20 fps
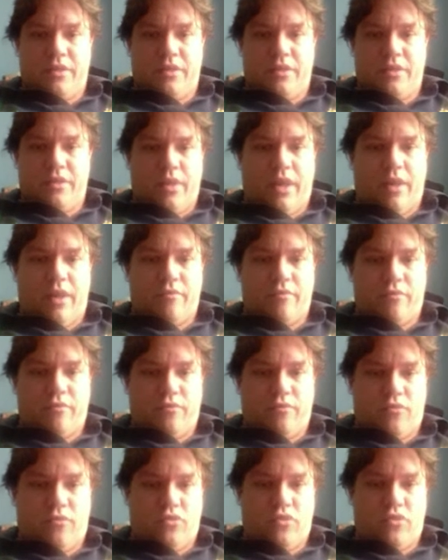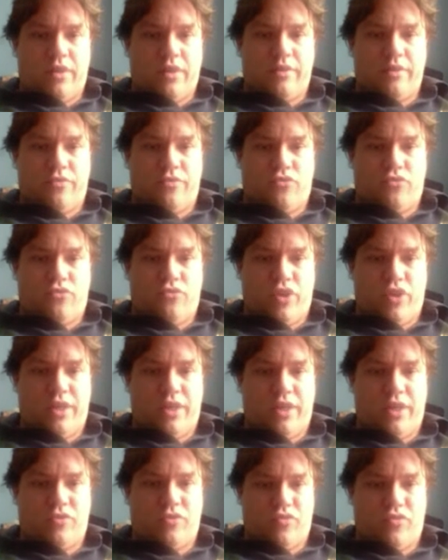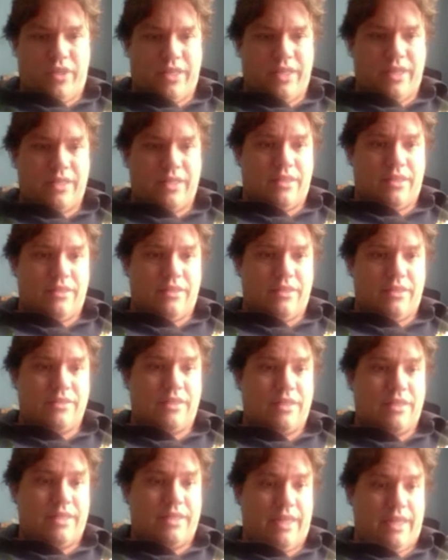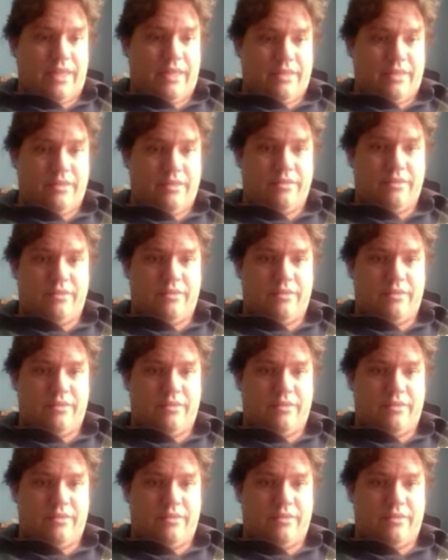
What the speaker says: So we have 4, 3 and 3, that these are 10